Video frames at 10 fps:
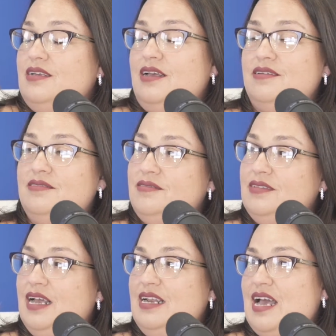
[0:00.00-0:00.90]
Yeah.
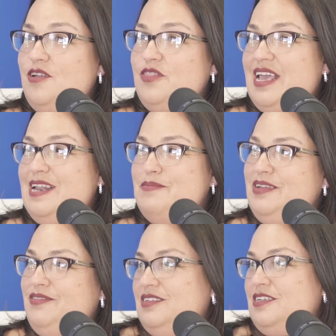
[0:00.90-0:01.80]
And I don't think
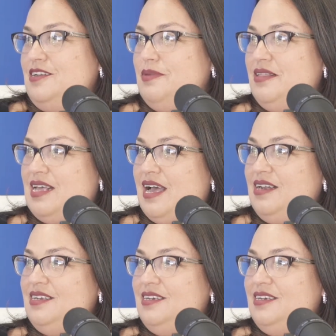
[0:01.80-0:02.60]
anybody feels good about that.